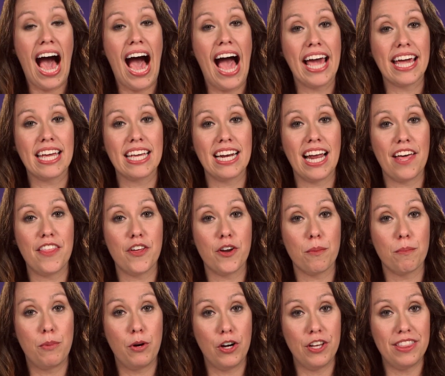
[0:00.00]
I can
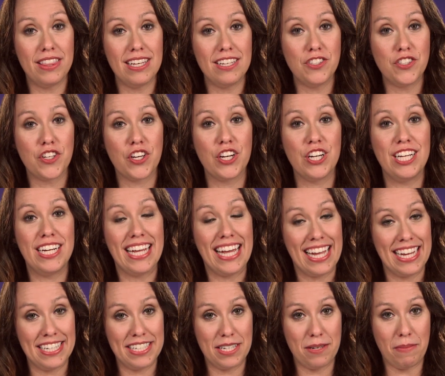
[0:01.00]
either put this good
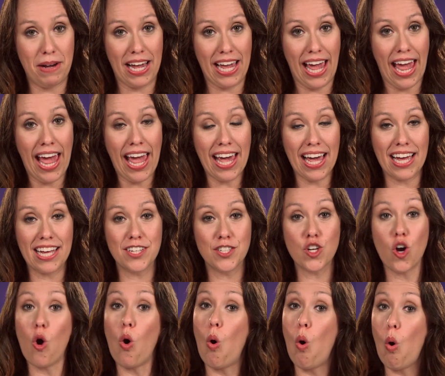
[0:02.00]
into my
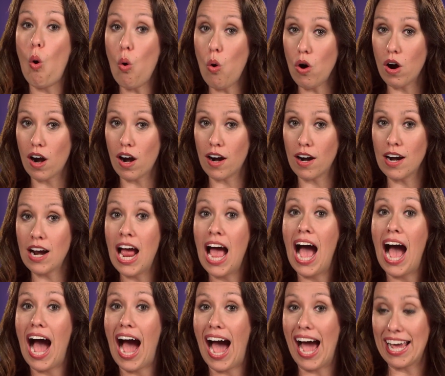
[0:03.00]
hand or
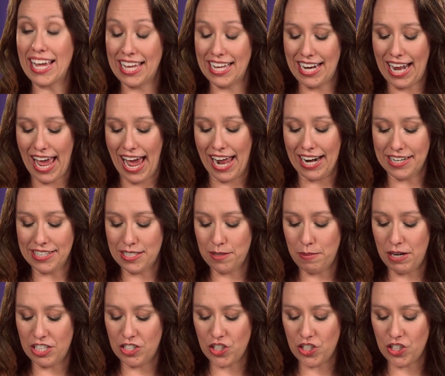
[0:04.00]
I can add it to my